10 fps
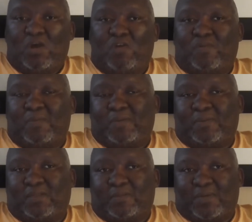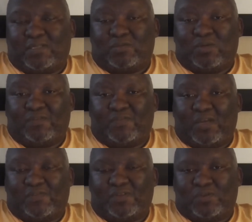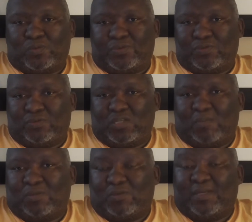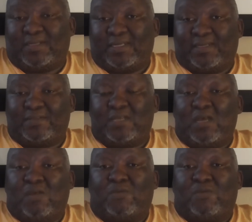over maybe the past 25 years was to democratize